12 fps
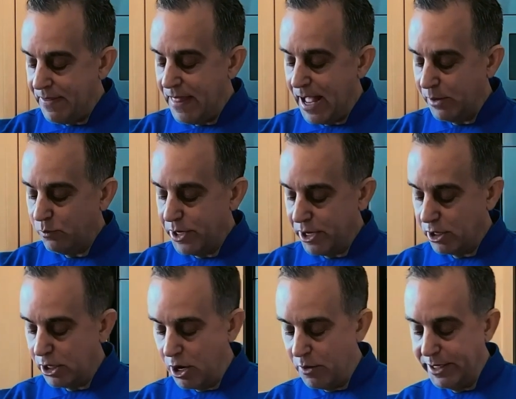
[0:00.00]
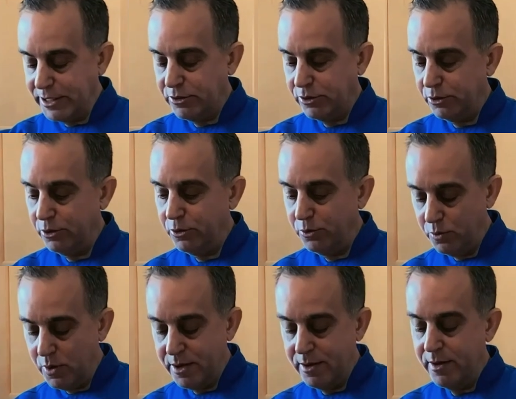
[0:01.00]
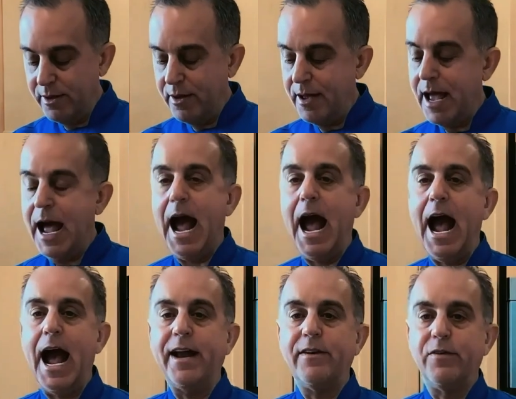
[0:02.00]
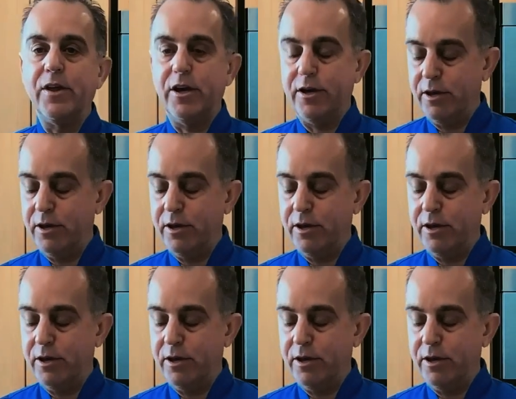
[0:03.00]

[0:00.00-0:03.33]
And then we are going to add